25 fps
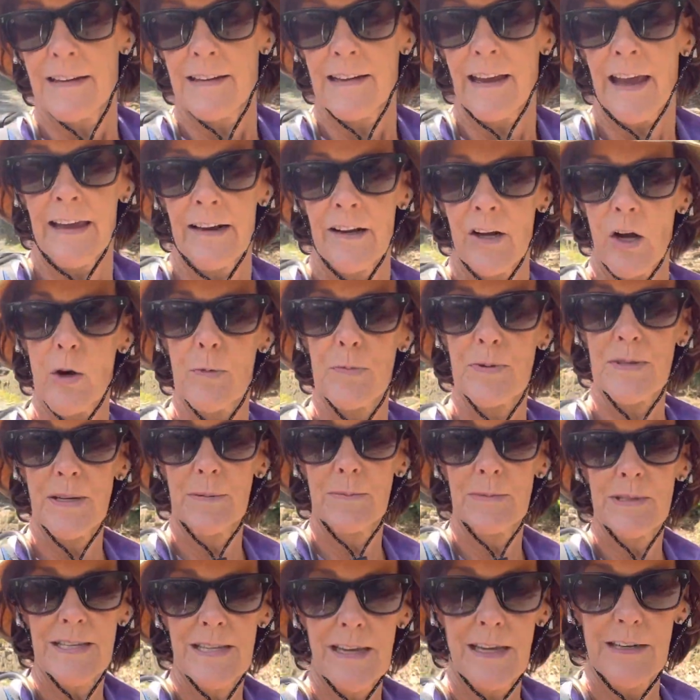and hope
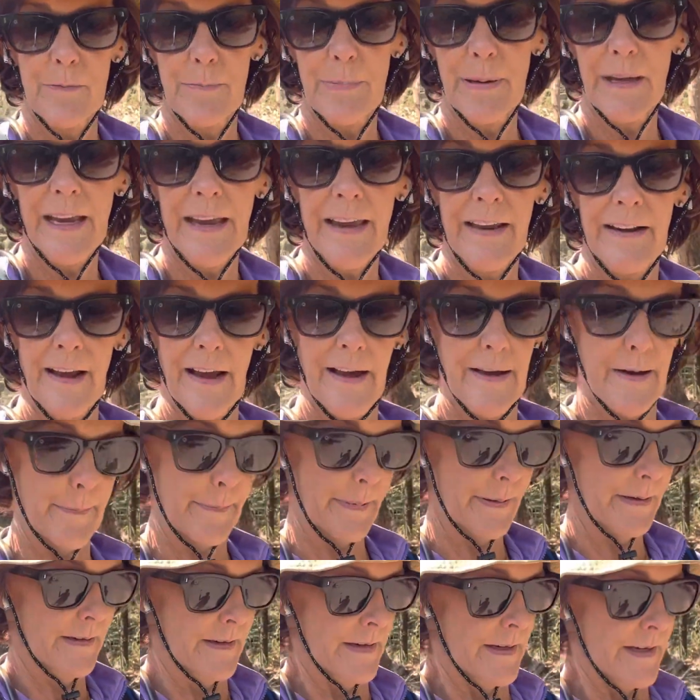someone's going to pick it up
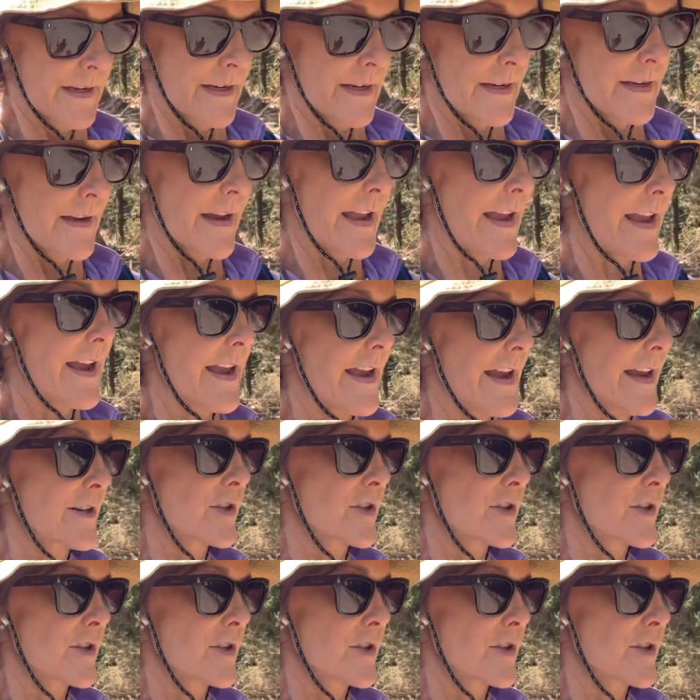and